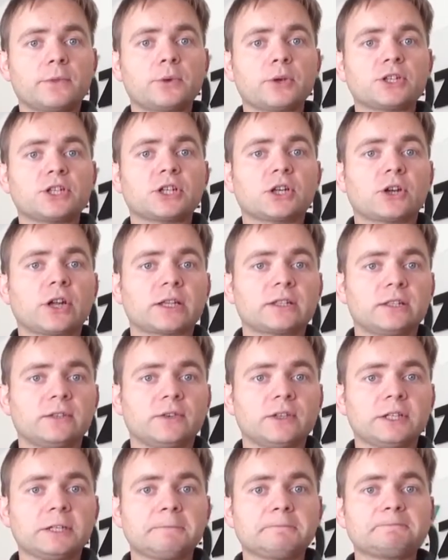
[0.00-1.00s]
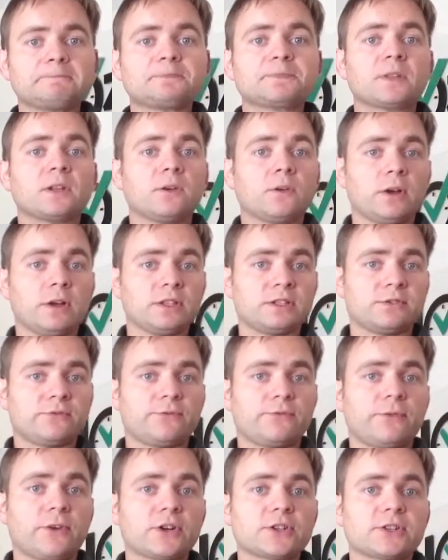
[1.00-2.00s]
3G connectivity as
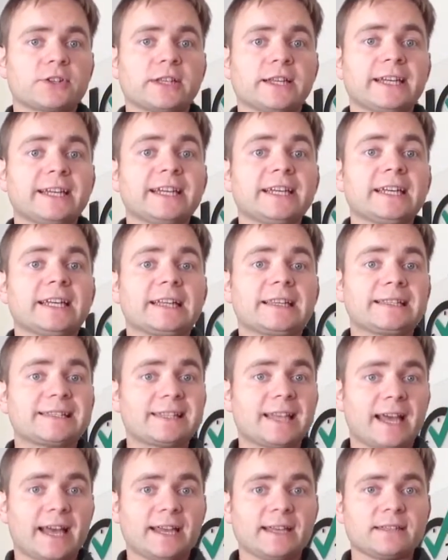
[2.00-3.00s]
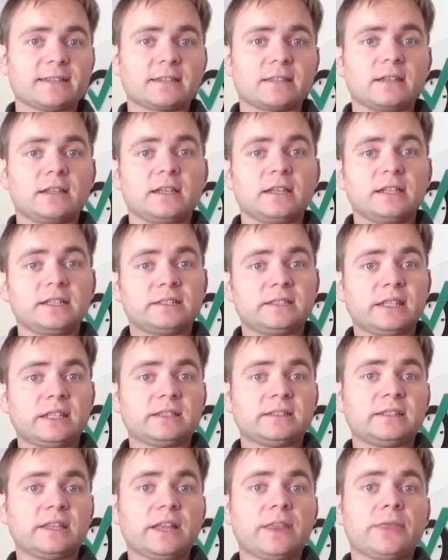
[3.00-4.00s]
first thing. The size:
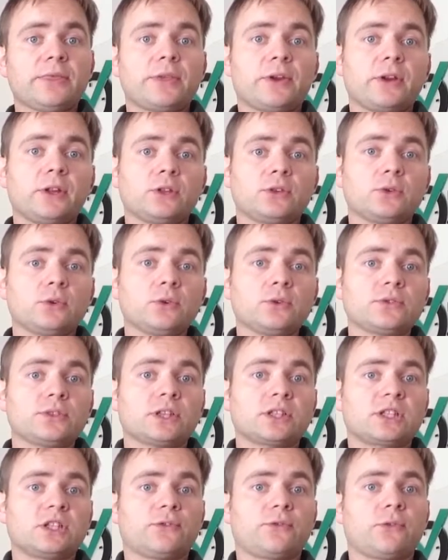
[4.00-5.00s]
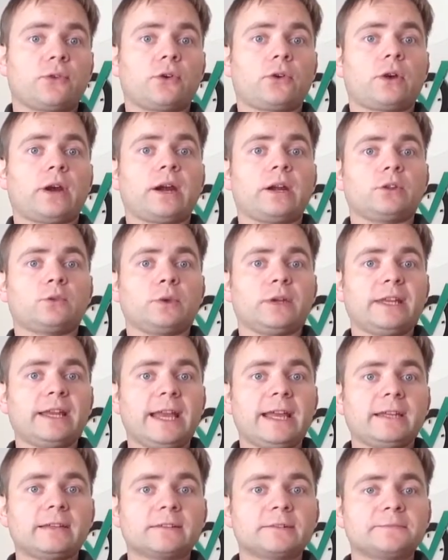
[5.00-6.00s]
16, 32, 64, or
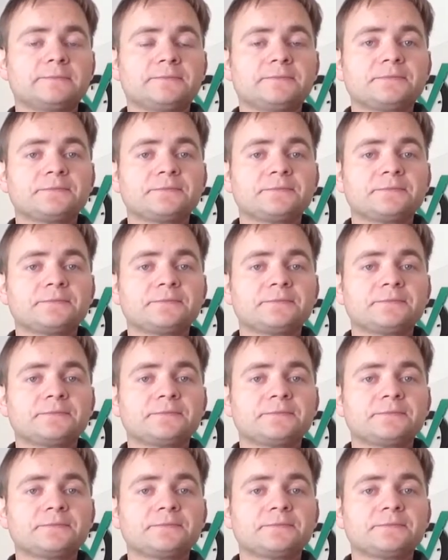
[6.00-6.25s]
128.